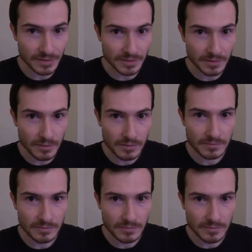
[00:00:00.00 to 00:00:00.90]
it, you
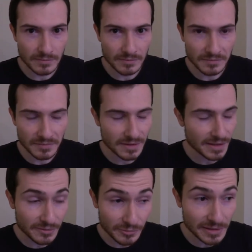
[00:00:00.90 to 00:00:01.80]
know.
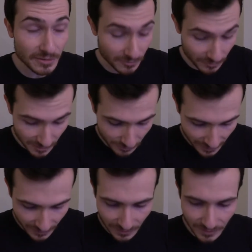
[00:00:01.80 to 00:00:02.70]
I really don't want to
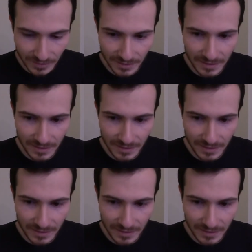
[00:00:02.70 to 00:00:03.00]
waste it.